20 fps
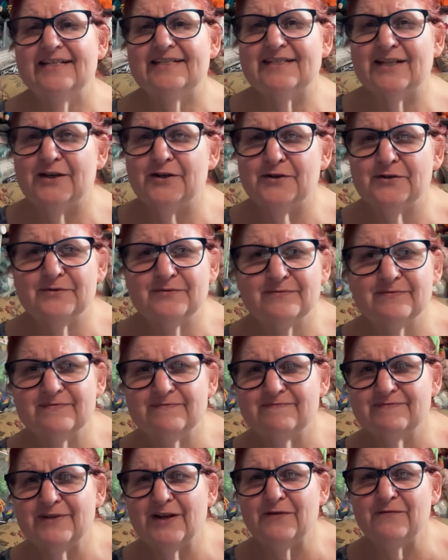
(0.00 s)
so
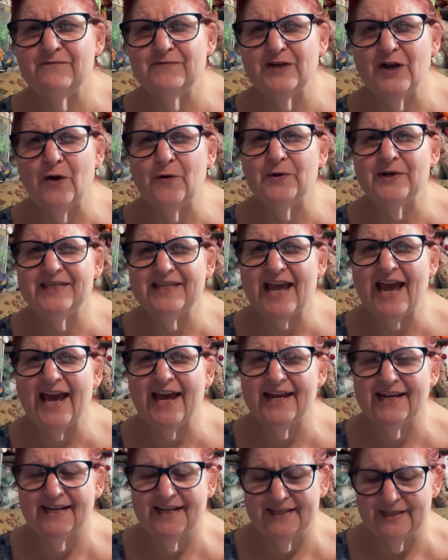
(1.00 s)
knowing
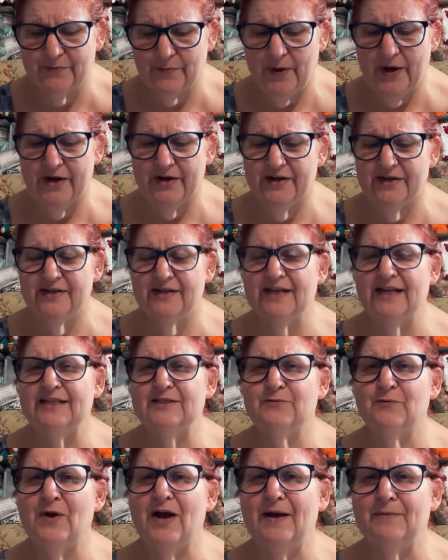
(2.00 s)
that as a parent,
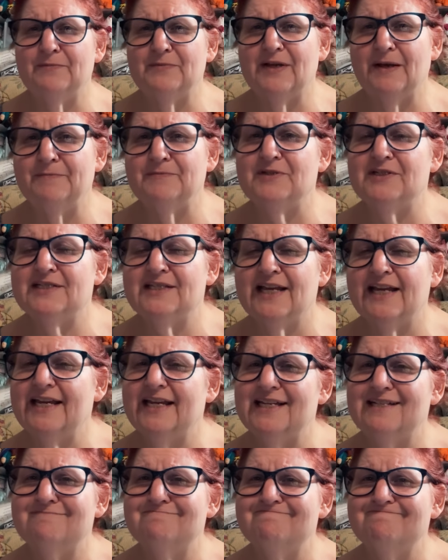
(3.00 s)
that's why I'm, I'm just
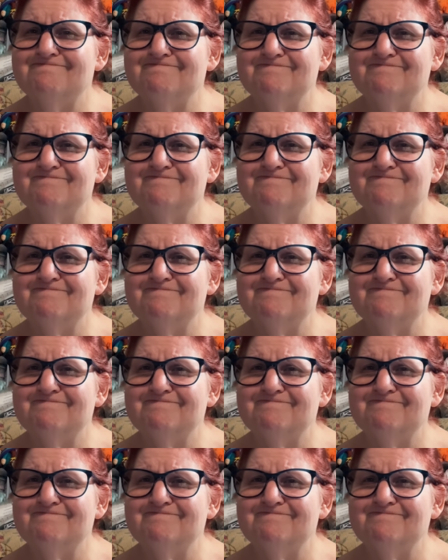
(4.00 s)
thinking